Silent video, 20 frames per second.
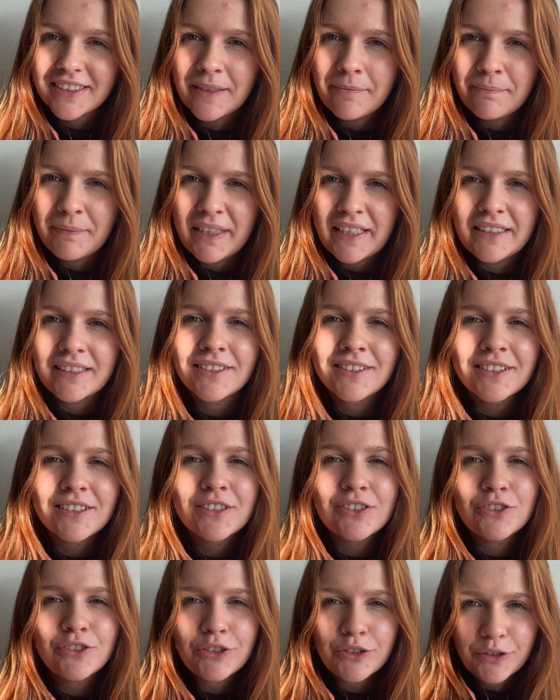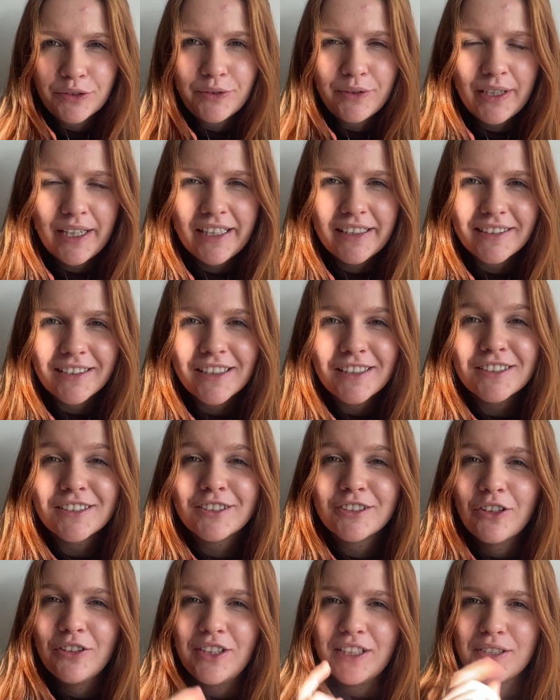it means to read.
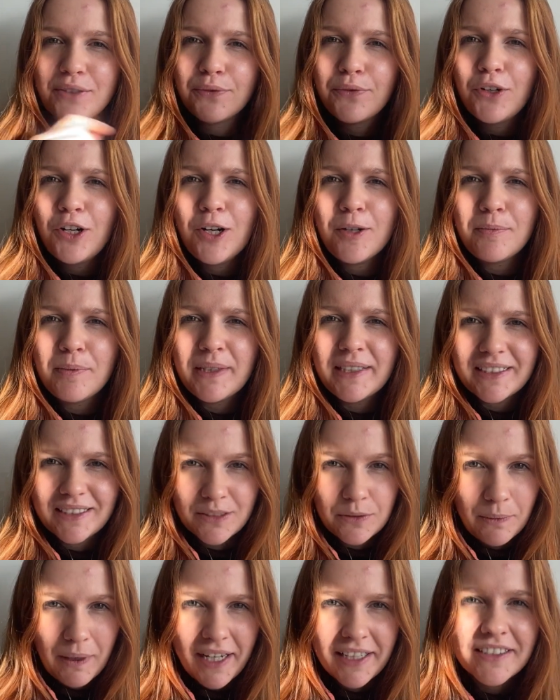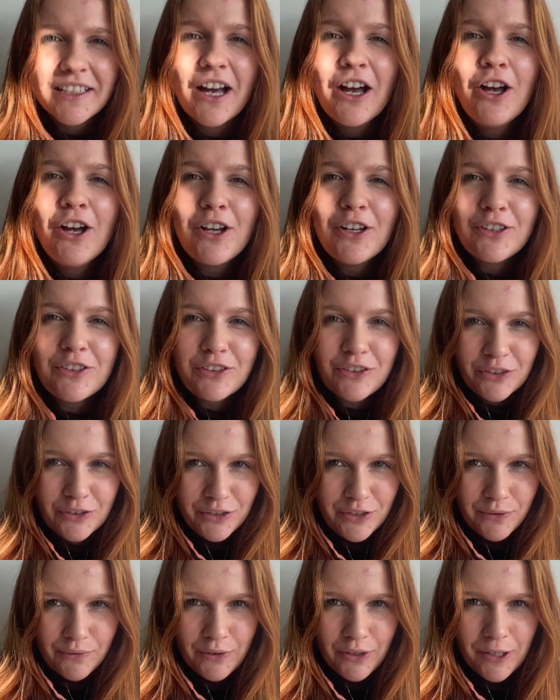So this verb is quite
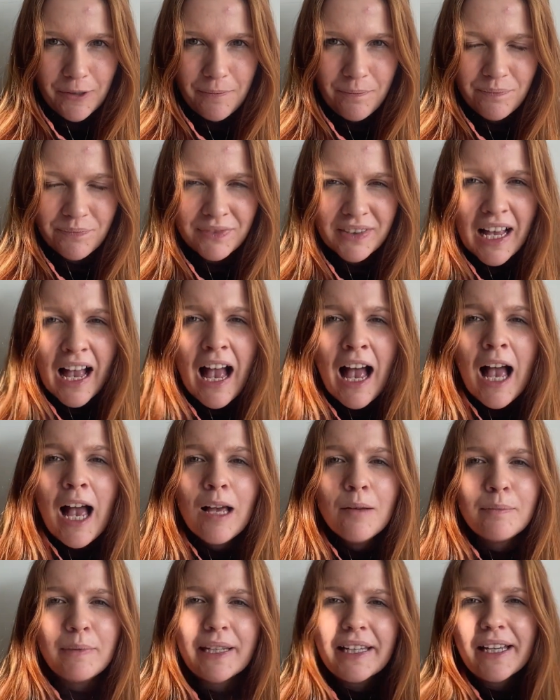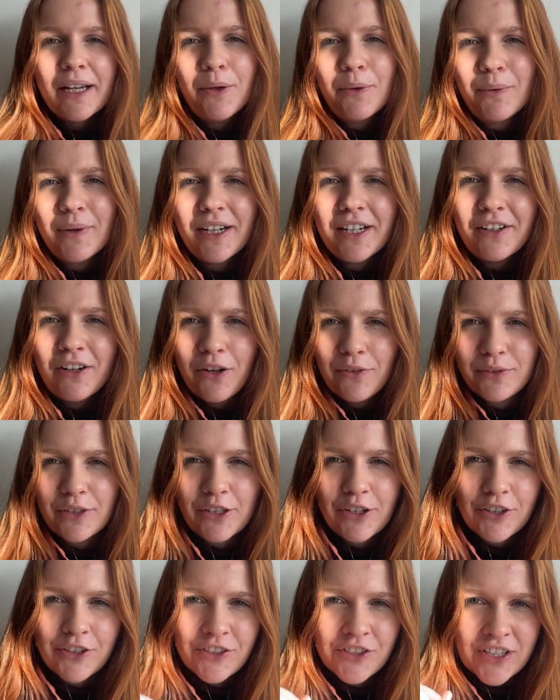useful. Be aware of the
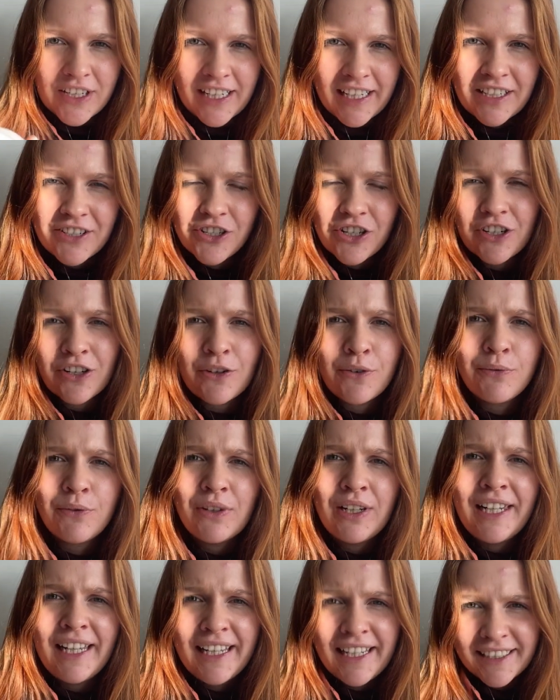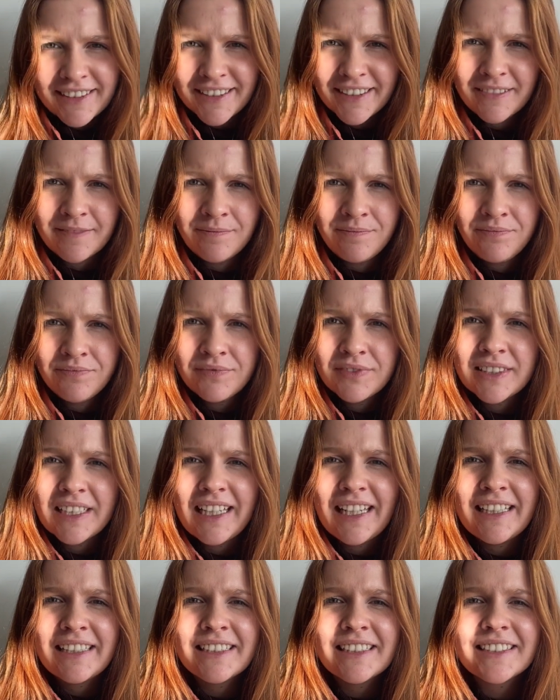conjugation of lezen.
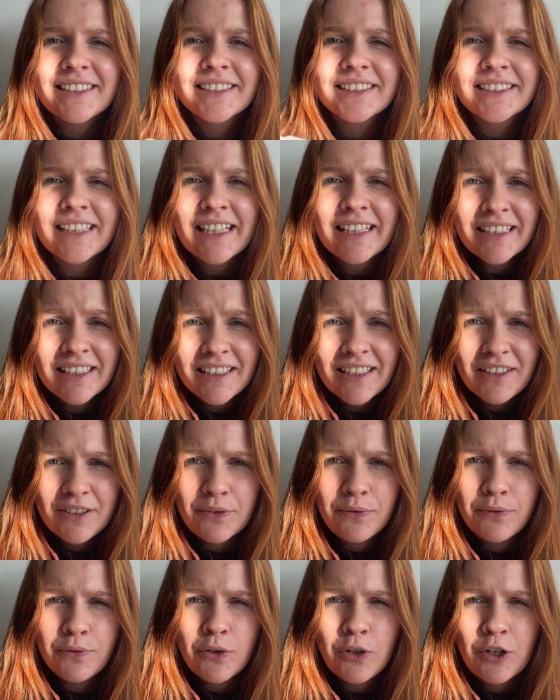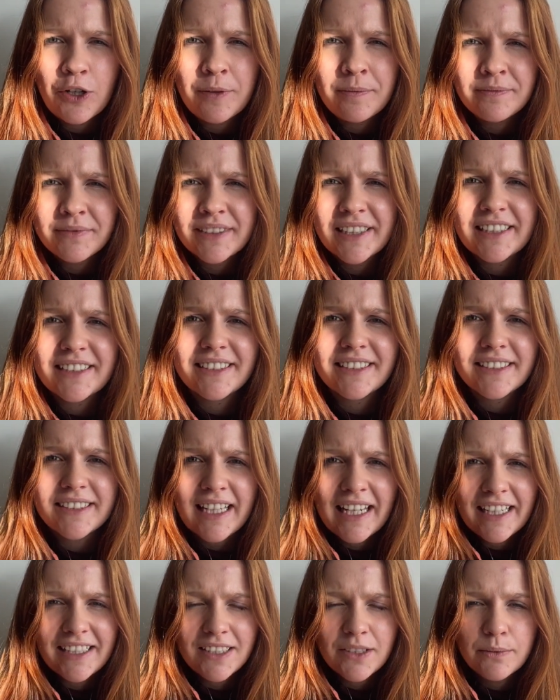In the singular form, the
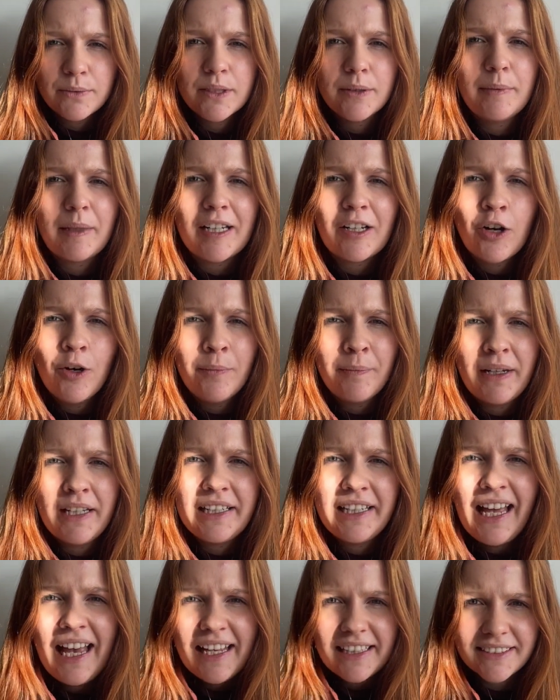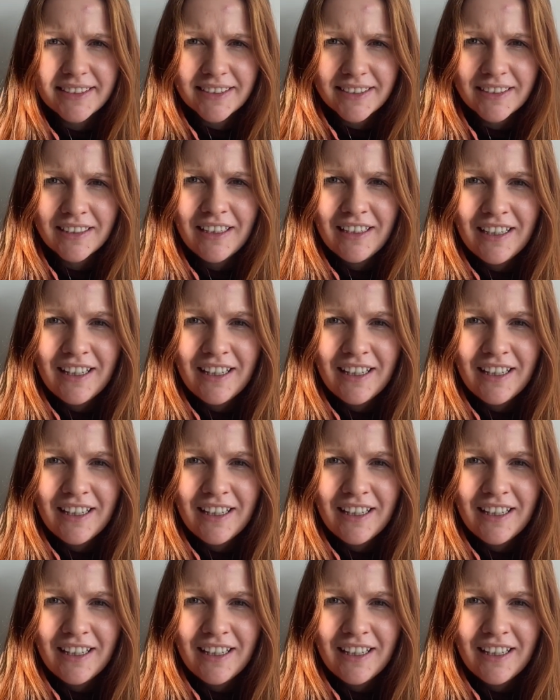Z will become an S.